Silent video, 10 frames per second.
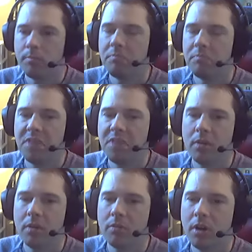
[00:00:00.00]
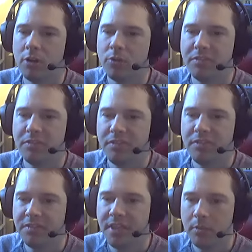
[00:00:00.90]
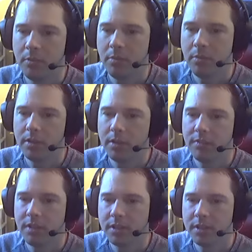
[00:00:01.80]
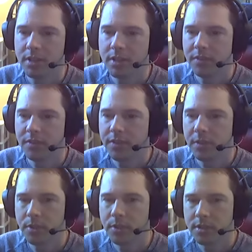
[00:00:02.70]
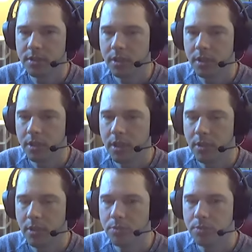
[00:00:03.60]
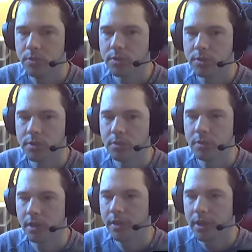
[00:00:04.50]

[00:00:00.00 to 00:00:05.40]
yeah, 115 maybe. I feel like it's a 15% damage boost or something like that.